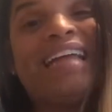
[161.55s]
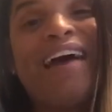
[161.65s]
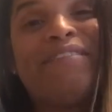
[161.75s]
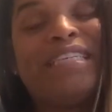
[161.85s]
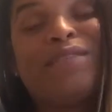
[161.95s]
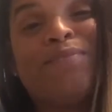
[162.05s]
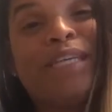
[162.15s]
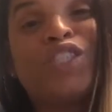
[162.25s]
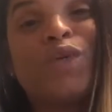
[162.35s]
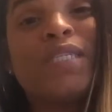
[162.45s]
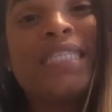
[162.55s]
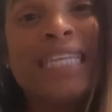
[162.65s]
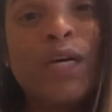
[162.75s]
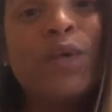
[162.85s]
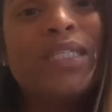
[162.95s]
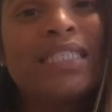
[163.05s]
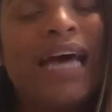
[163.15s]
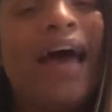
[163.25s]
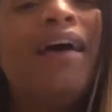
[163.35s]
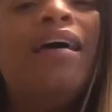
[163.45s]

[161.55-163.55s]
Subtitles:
have a special skill set.